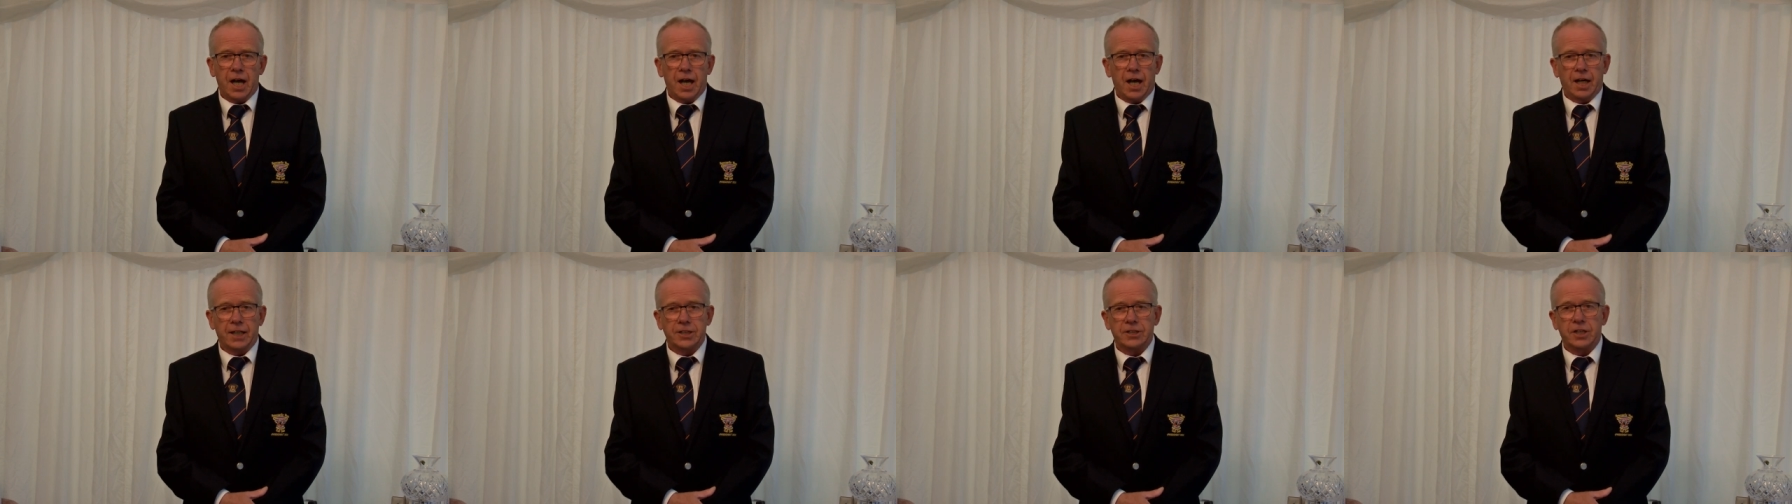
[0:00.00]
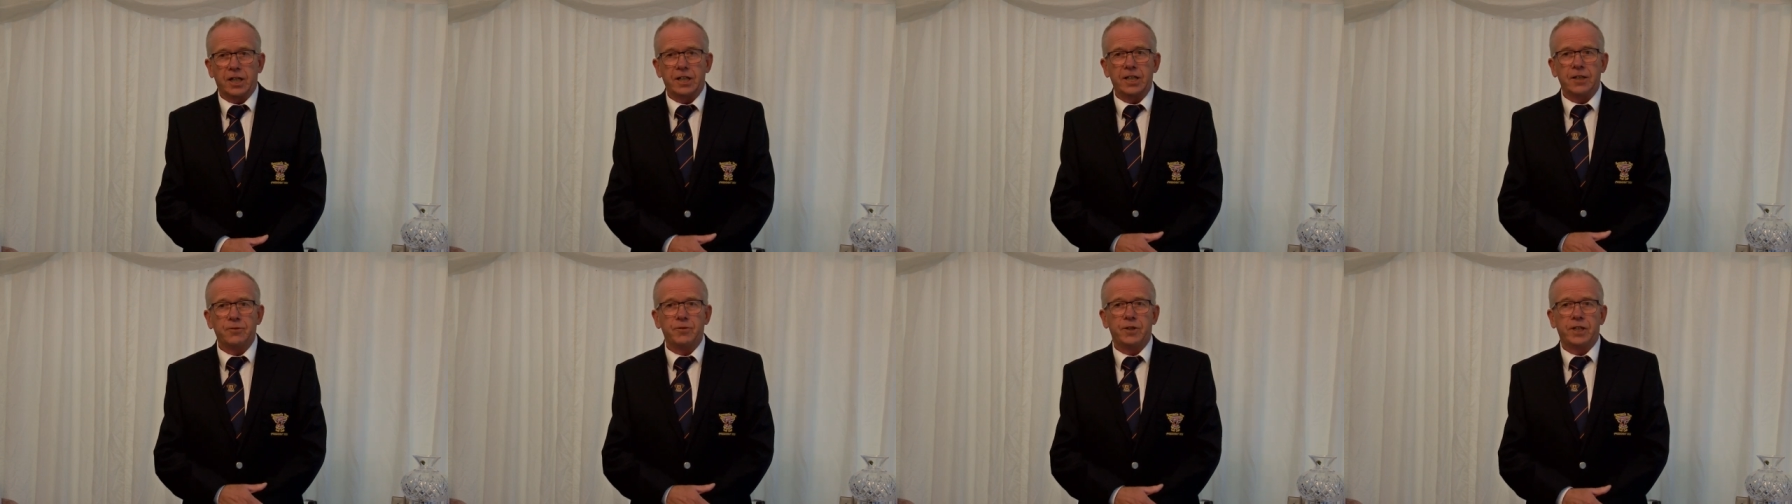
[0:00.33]
And it's
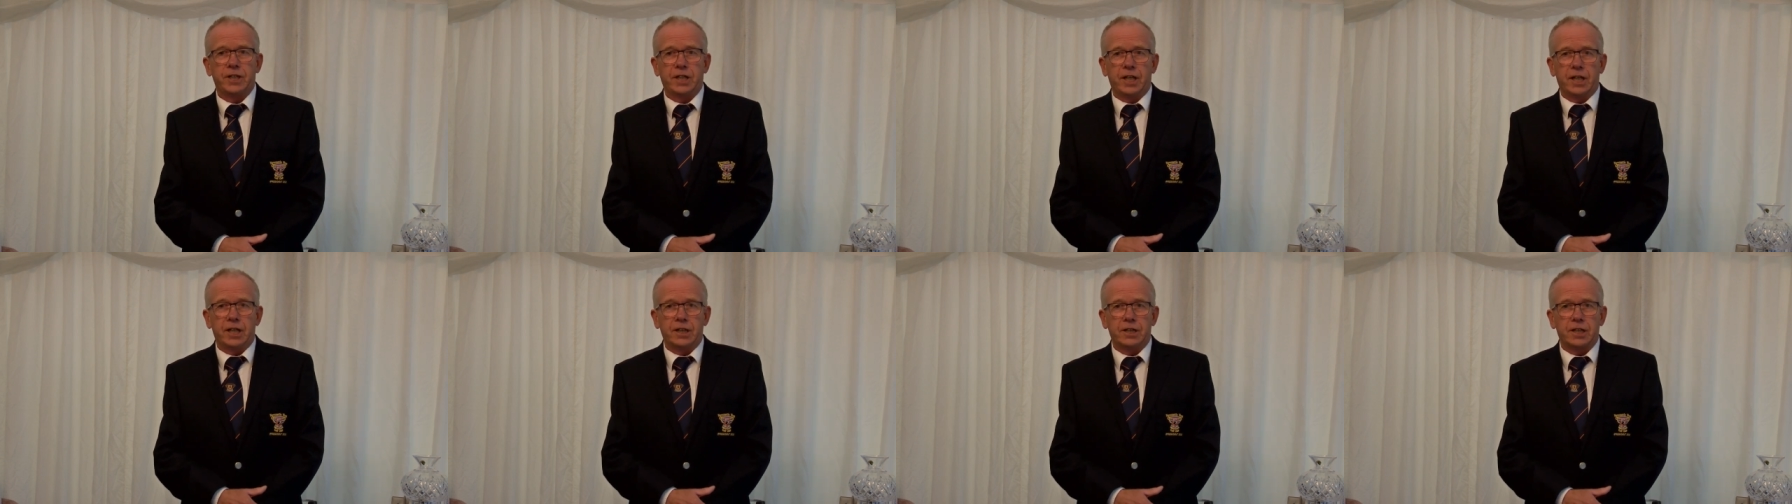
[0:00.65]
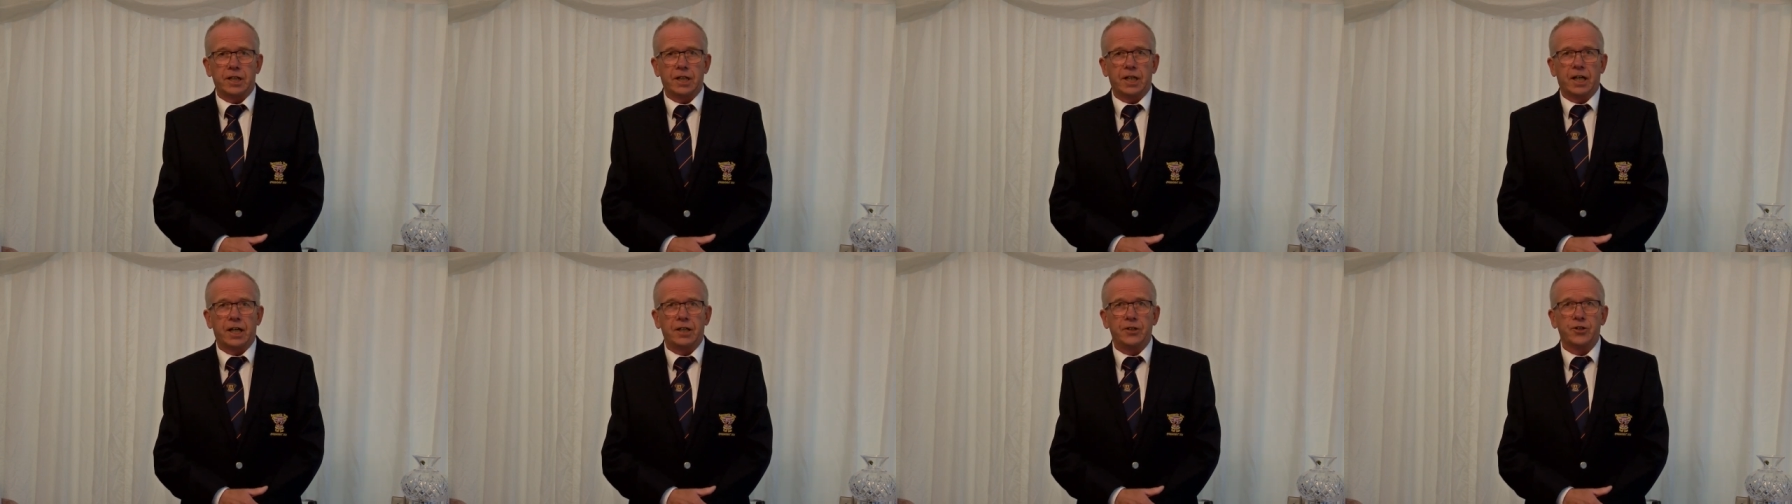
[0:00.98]
not every day
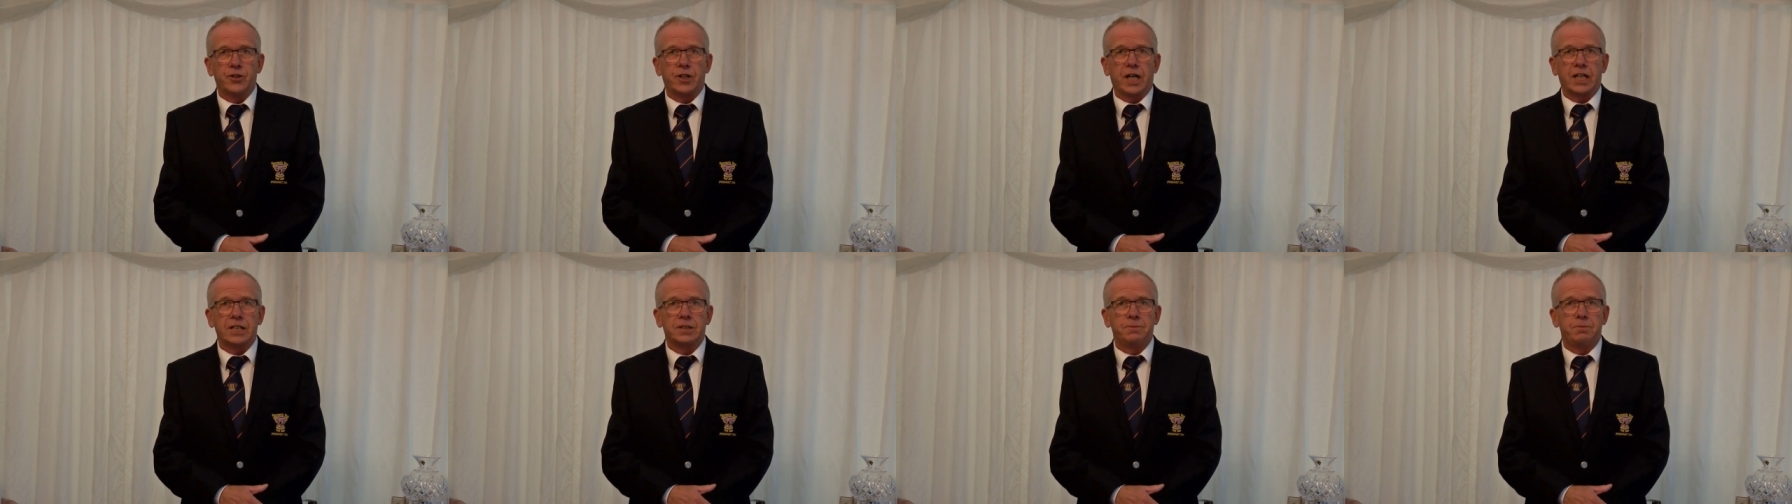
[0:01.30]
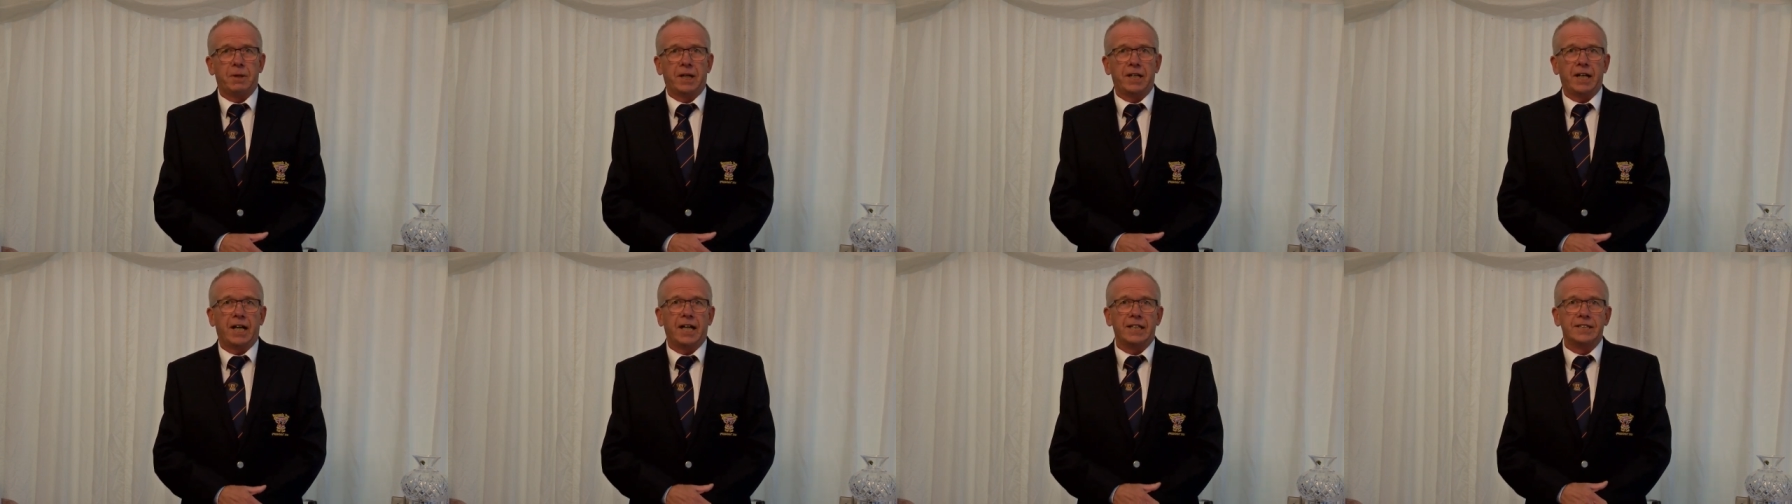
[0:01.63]
that a uh, Newcastle
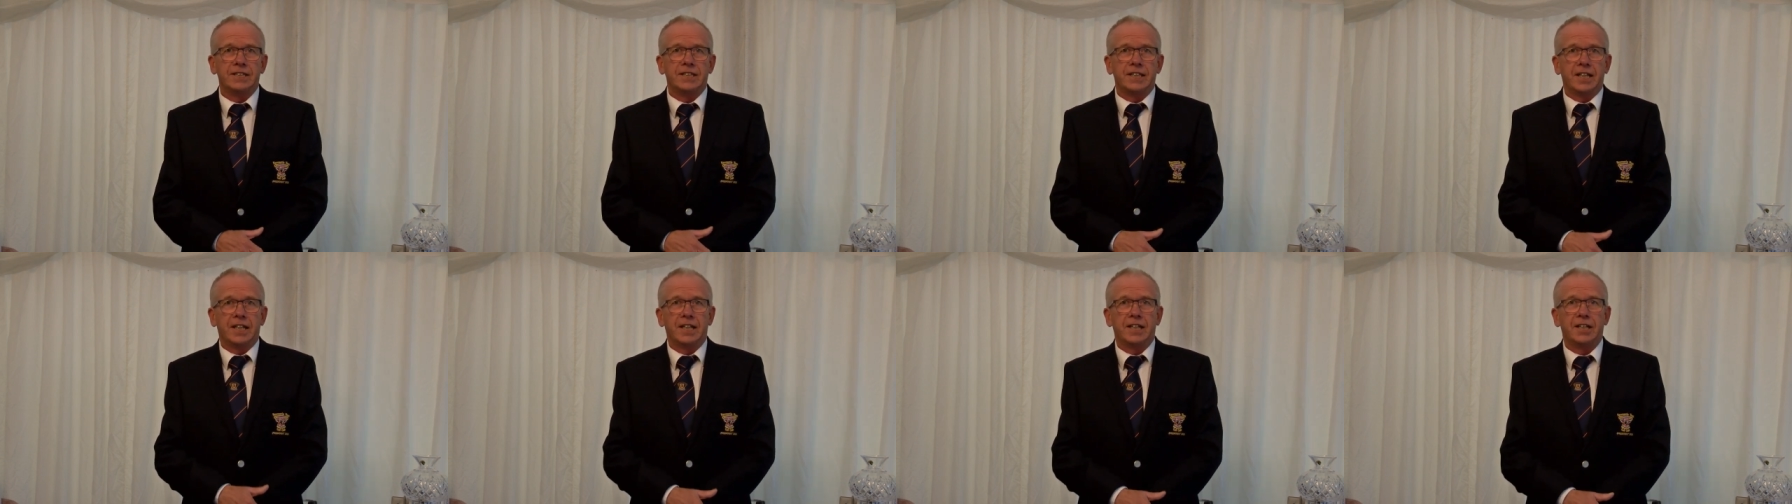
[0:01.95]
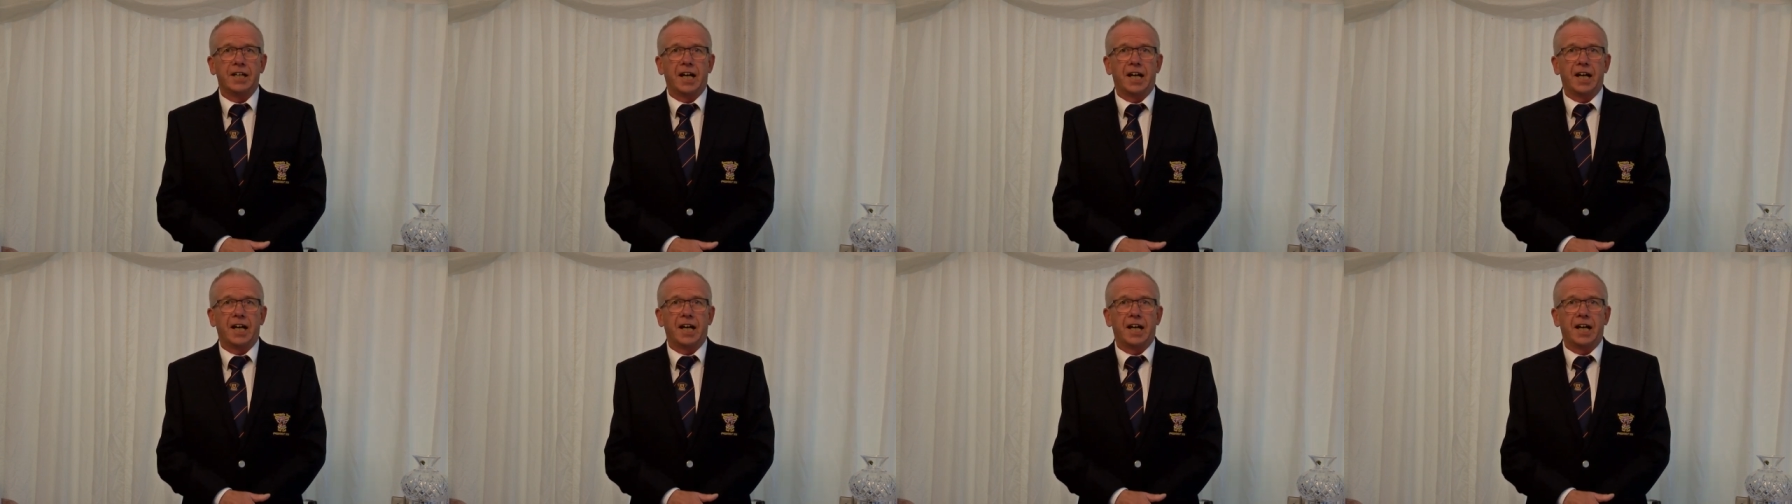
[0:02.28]
man hands a